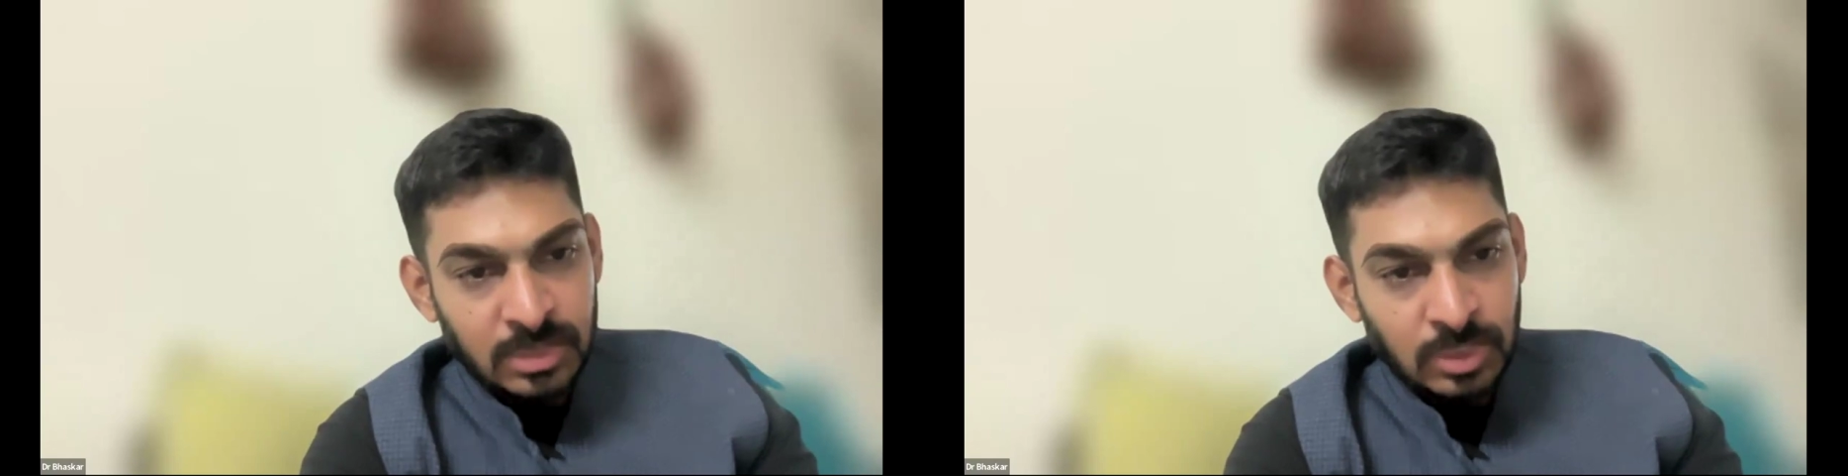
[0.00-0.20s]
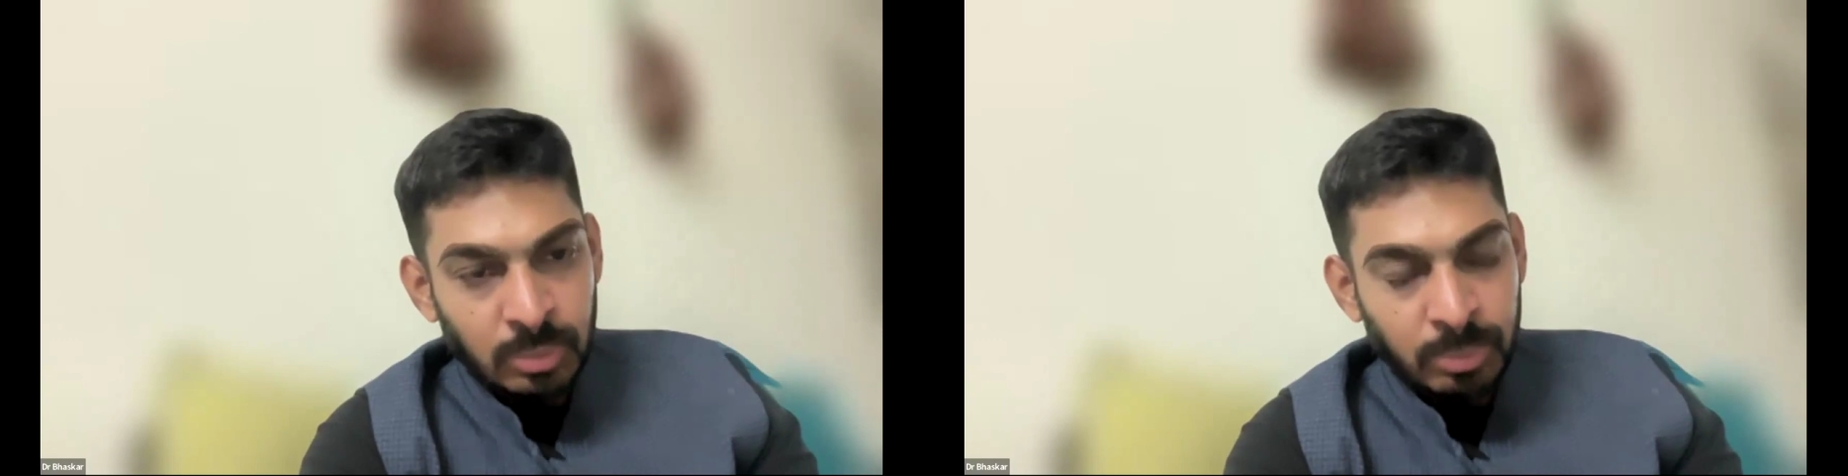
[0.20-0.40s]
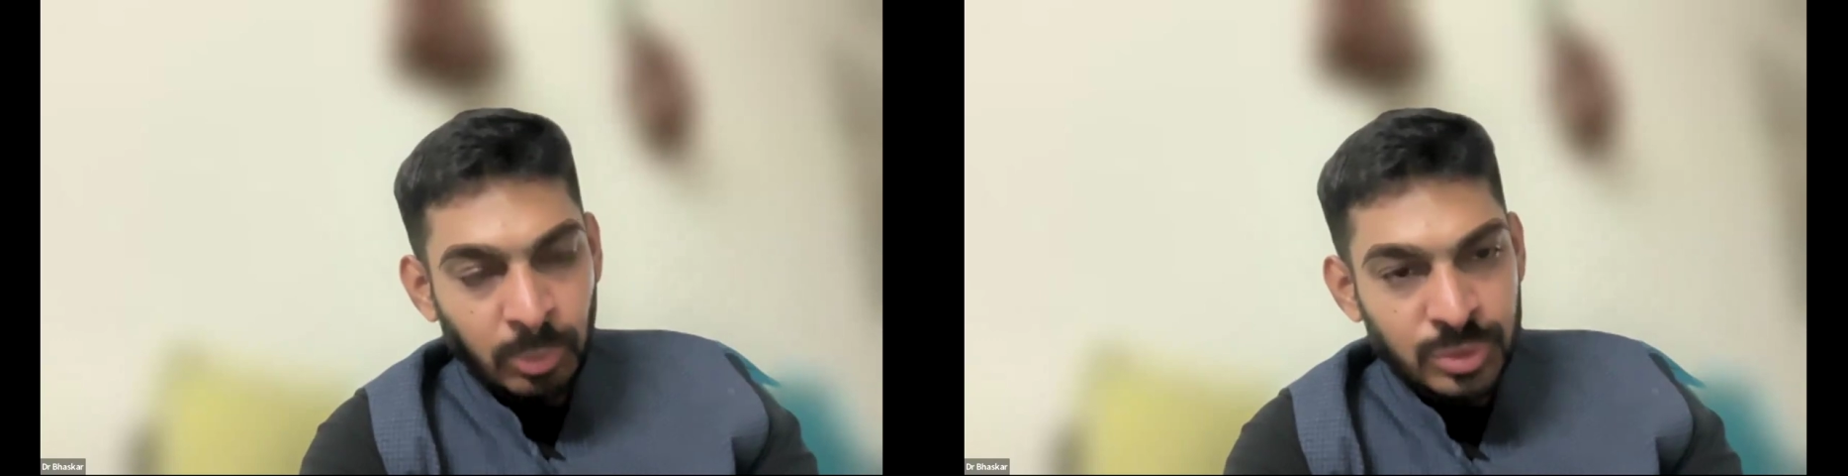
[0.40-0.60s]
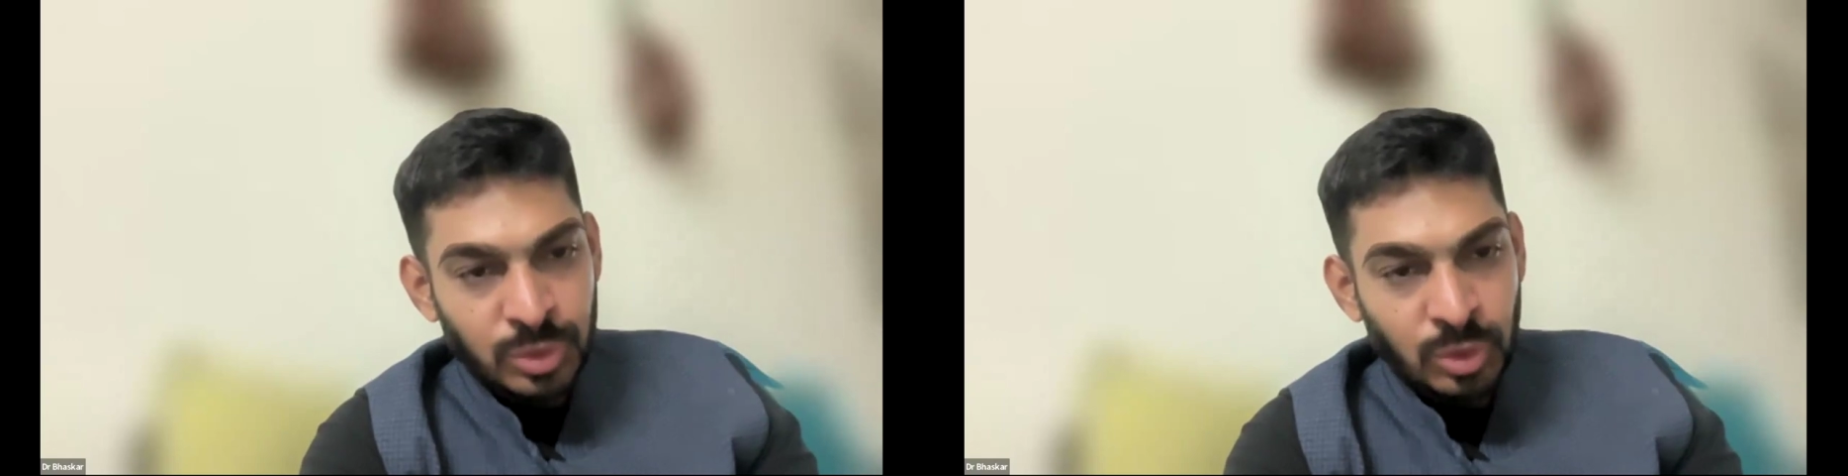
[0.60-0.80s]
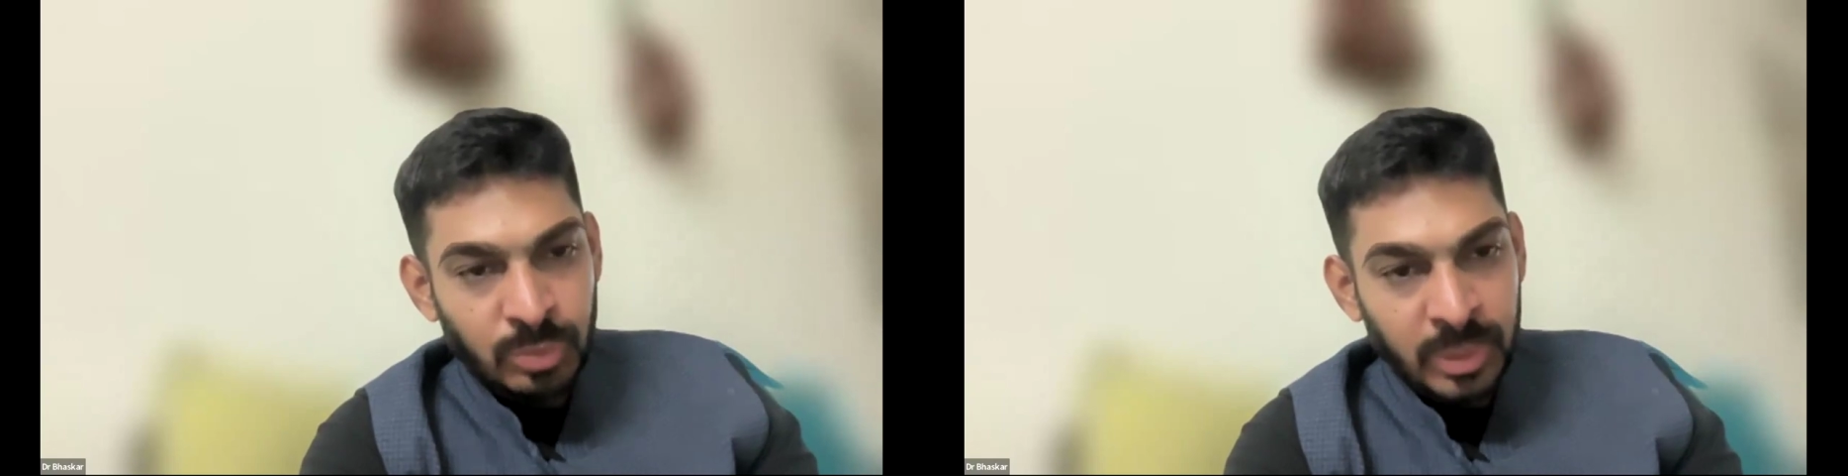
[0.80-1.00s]
So
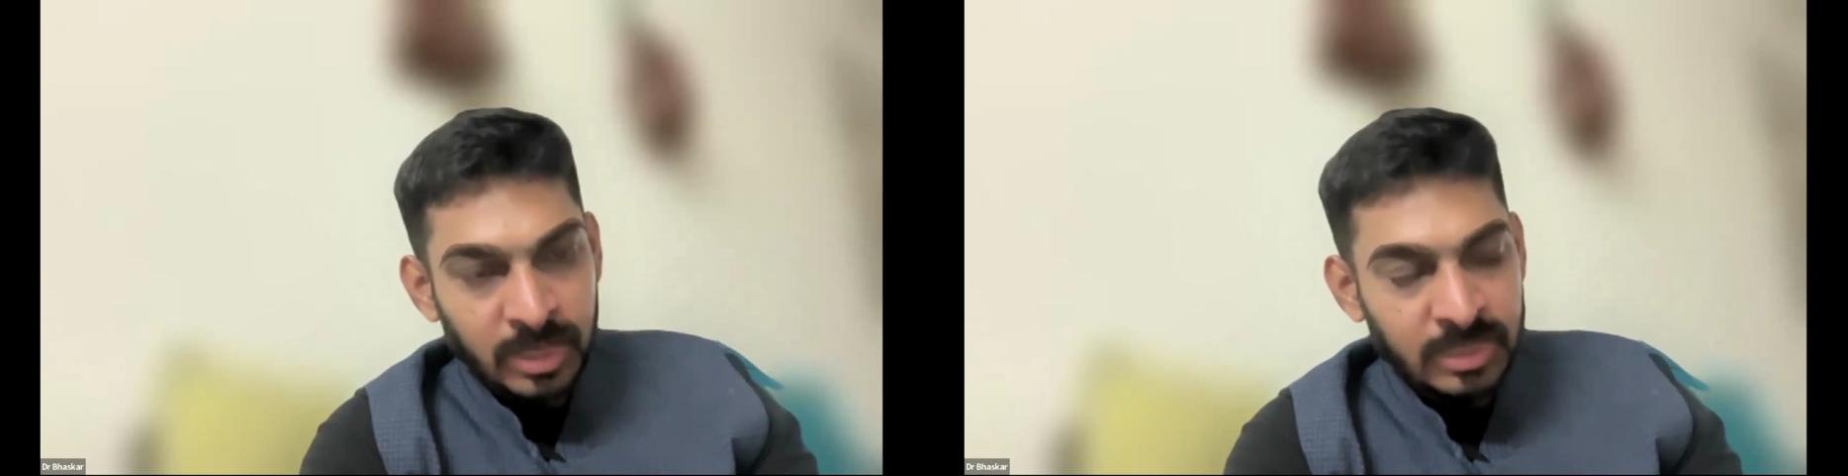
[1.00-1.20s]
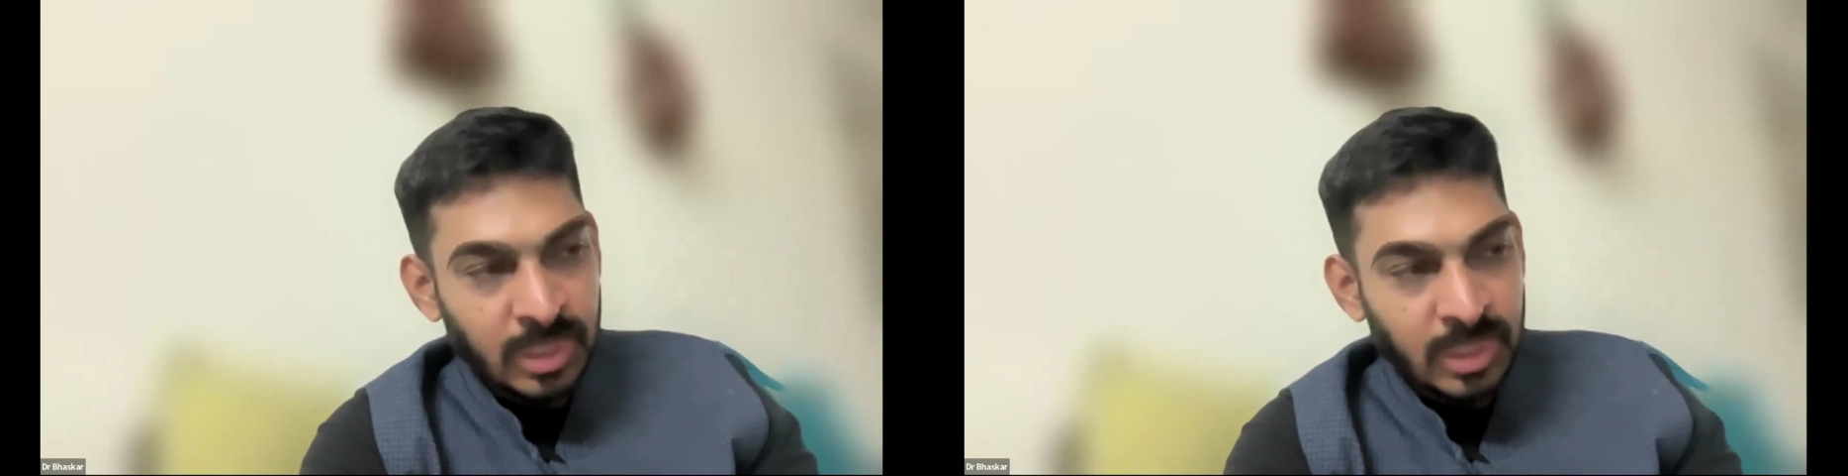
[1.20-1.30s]
post-COVID,